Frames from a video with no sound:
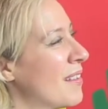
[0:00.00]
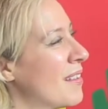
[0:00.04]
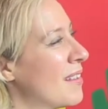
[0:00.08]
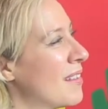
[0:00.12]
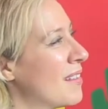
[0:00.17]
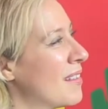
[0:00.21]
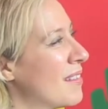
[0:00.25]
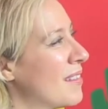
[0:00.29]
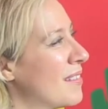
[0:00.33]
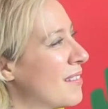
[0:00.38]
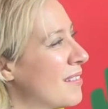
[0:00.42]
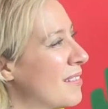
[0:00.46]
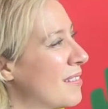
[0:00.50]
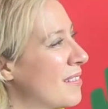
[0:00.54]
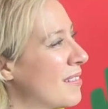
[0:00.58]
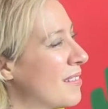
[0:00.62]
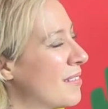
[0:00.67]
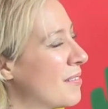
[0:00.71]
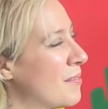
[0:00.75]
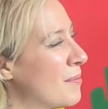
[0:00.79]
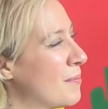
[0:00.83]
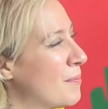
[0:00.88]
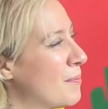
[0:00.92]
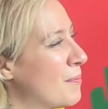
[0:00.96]

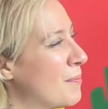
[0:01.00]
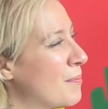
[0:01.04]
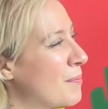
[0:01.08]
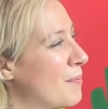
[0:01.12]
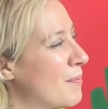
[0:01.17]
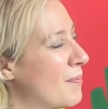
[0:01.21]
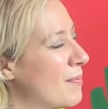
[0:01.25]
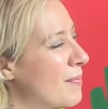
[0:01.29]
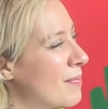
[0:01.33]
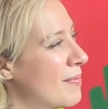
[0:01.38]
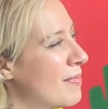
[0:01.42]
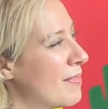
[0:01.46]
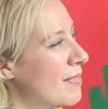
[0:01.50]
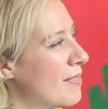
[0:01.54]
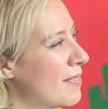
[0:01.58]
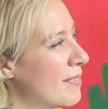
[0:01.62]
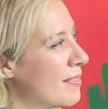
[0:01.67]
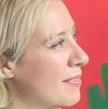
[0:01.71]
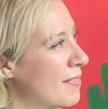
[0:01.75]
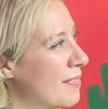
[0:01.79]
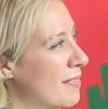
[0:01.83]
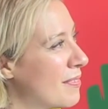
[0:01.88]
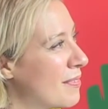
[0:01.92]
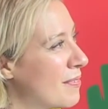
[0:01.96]

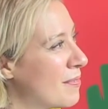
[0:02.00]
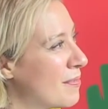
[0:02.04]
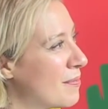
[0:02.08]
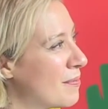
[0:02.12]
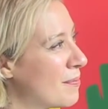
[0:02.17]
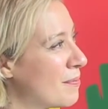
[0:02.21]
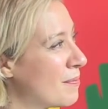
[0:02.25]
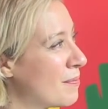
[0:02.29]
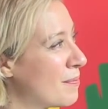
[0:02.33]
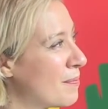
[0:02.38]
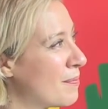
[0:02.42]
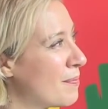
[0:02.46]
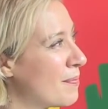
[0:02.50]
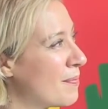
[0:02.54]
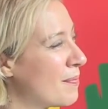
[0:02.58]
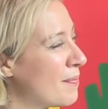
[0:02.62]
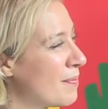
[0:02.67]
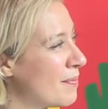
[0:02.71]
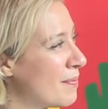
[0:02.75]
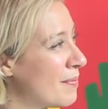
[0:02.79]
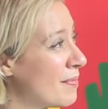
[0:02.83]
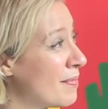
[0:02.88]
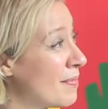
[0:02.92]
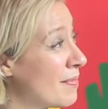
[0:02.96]

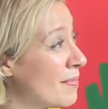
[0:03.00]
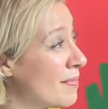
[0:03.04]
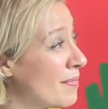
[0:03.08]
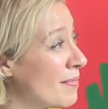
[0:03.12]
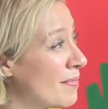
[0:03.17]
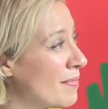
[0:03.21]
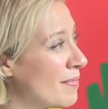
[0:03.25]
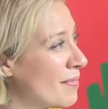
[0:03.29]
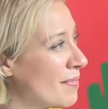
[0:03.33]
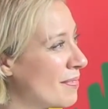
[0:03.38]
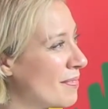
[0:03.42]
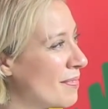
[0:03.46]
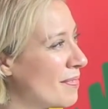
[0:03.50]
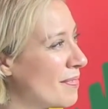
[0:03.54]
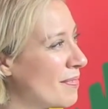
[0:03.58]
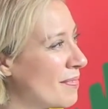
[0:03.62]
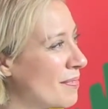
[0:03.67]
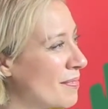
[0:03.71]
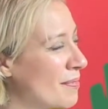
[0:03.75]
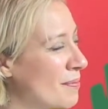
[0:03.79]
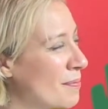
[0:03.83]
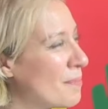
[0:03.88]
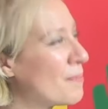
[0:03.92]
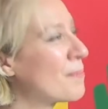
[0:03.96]

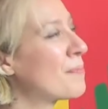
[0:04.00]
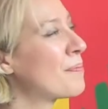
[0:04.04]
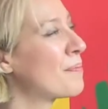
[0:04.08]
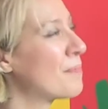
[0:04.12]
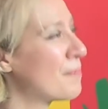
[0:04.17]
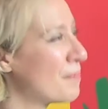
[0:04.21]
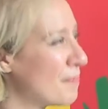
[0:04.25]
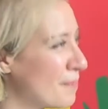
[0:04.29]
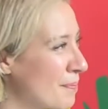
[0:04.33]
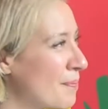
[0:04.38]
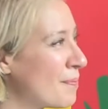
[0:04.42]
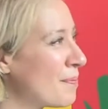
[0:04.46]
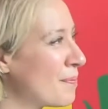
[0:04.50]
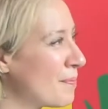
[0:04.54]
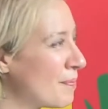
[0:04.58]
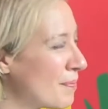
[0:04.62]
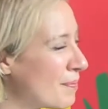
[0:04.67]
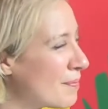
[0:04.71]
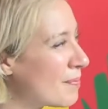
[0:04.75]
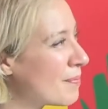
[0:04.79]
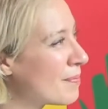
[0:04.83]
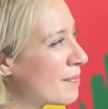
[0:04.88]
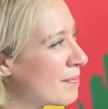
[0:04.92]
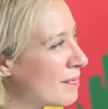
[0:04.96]

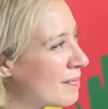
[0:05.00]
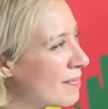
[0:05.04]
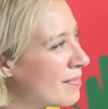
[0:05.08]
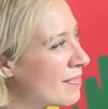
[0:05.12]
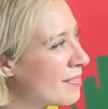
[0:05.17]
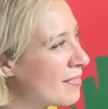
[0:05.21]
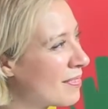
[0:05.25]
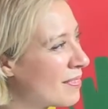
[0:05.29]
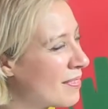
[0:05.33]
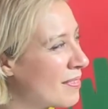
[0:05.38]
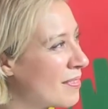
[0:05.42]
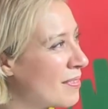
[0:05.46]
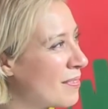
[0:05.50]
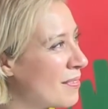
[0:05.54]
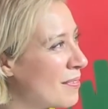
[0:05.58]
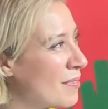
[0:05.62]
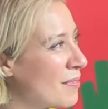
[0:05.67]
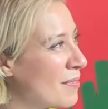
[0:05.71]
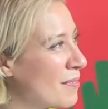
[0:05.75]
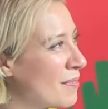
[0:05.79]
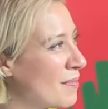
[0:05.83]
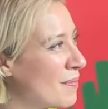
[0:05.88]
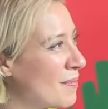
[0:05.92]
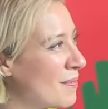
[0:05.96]

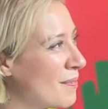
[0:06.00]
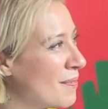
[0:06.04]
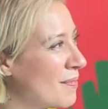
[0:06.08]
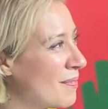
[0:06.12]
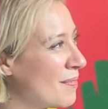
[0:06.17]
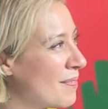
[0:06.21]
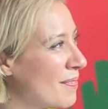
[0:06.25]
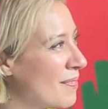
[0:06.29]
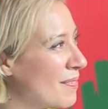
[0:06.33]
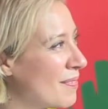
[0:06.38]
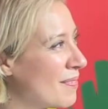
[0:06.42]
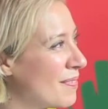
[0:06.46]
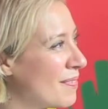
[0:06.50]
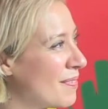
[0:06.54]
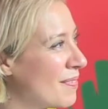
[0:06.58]
(not speaking)